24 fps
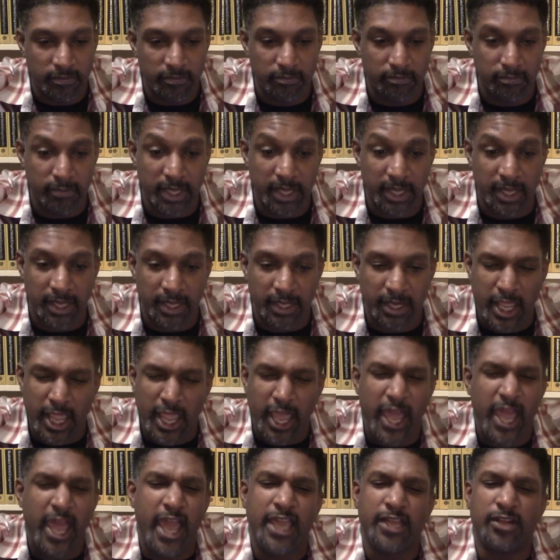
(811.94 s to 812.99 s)
Man,
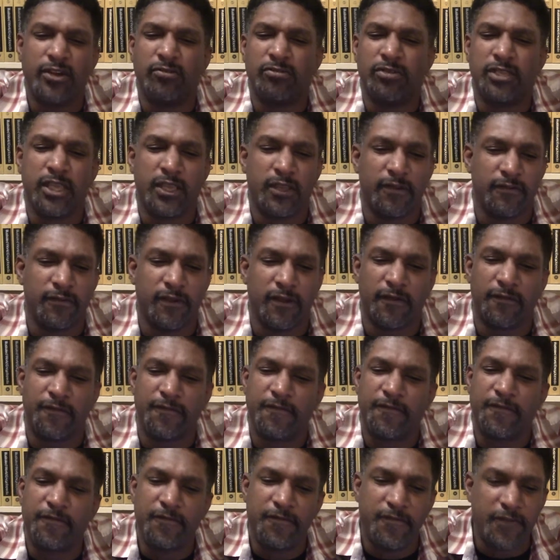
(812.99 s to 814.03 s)
I don't give a
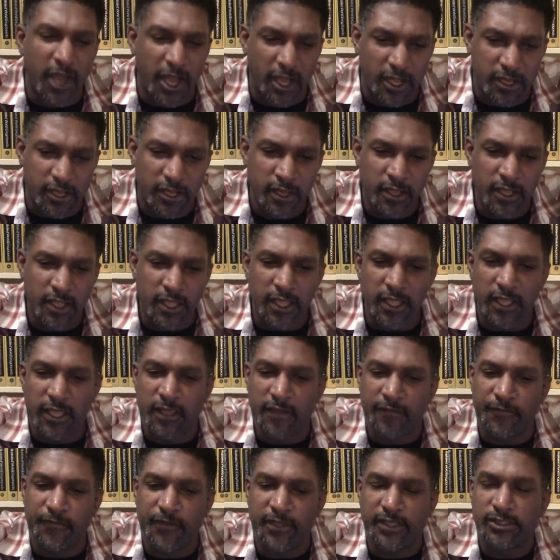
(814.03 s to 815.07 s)
fuck
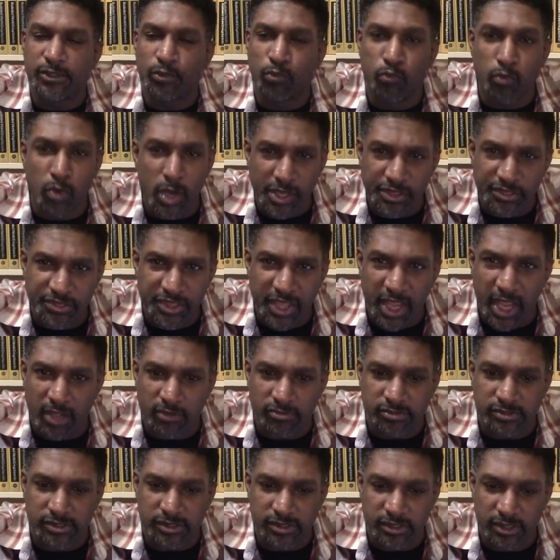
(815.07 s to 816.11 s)
if it's
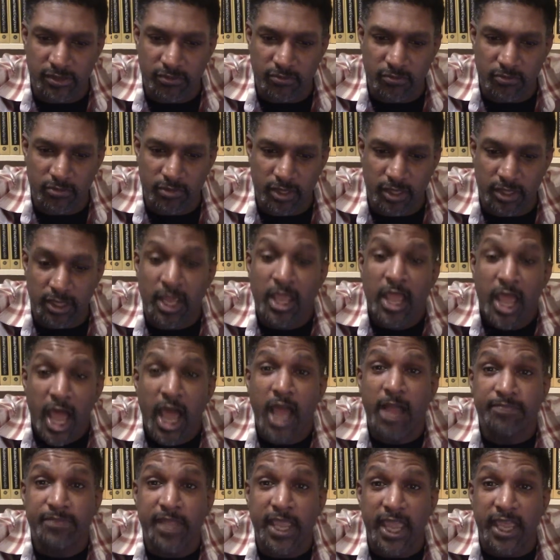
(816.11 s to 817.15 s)
1001.
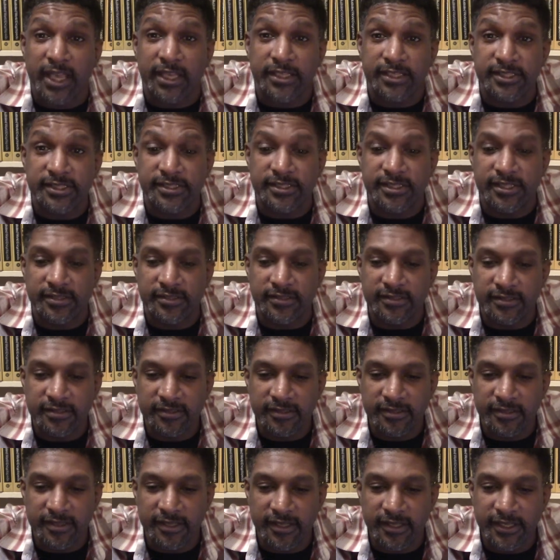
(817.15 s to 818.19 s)
I'm next.
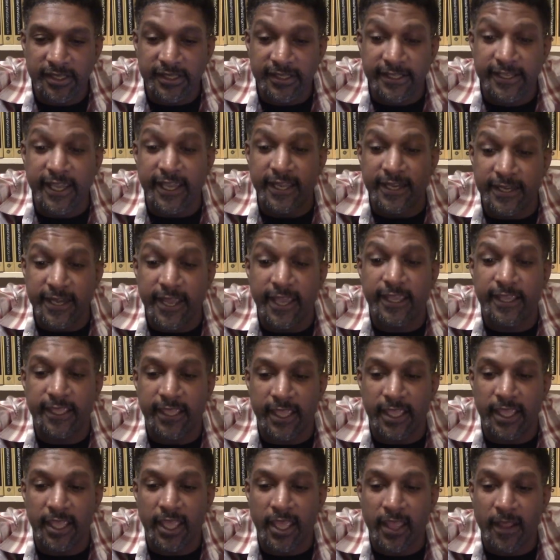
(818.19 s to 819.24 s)
Get
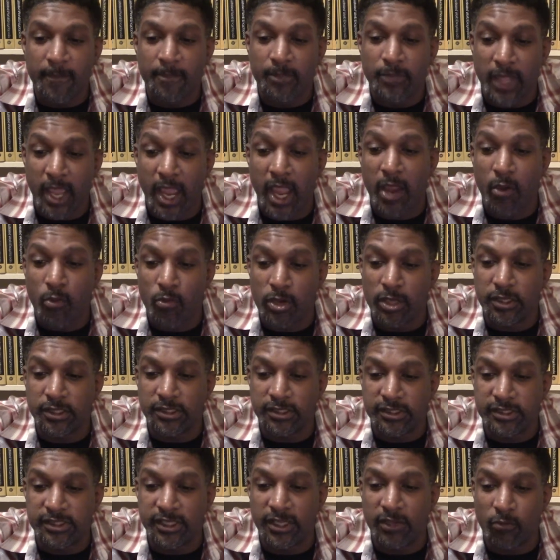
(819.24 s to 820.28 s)
naked. I want to
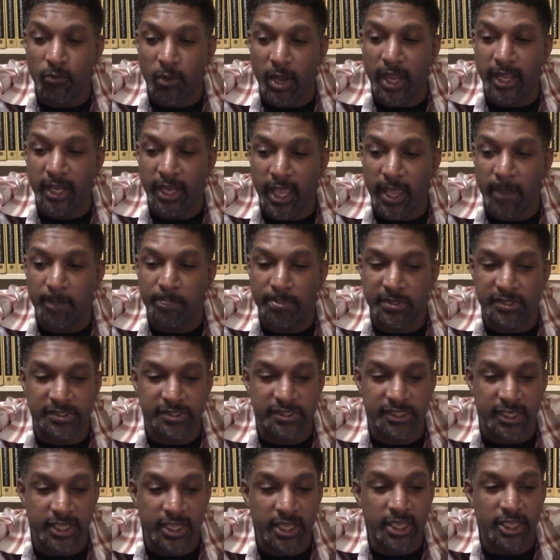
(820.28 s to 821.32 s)
see why that
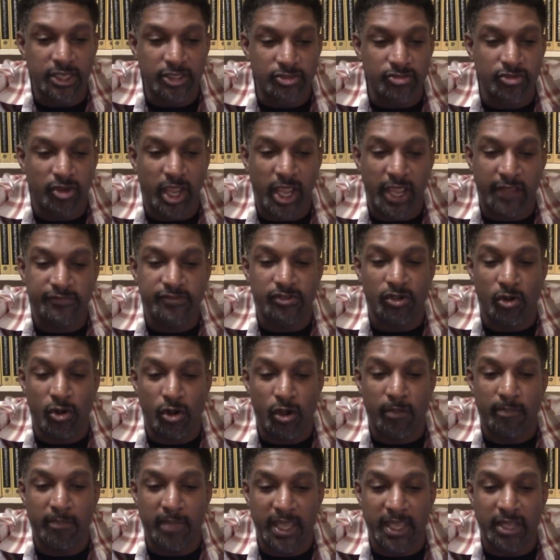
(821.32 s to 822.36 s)
pussy drives
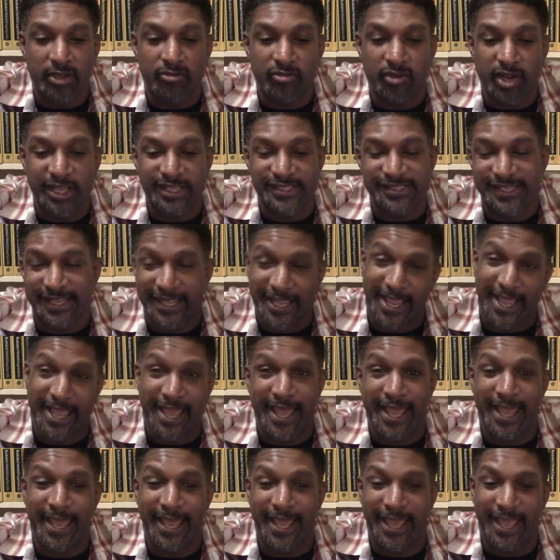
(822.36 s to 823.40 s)
all men crazy. Ha
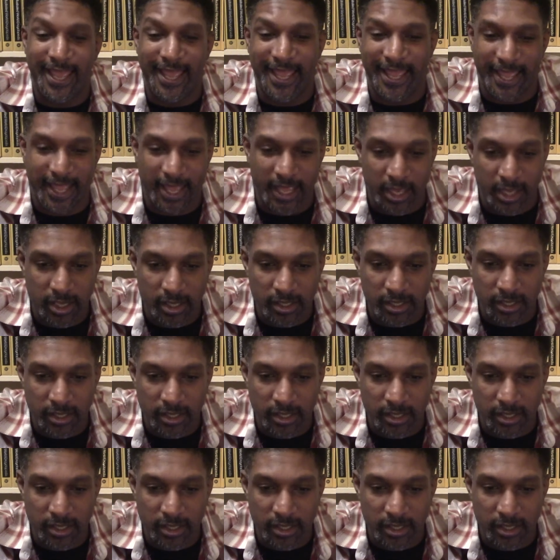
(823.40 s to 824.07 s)
ha ha.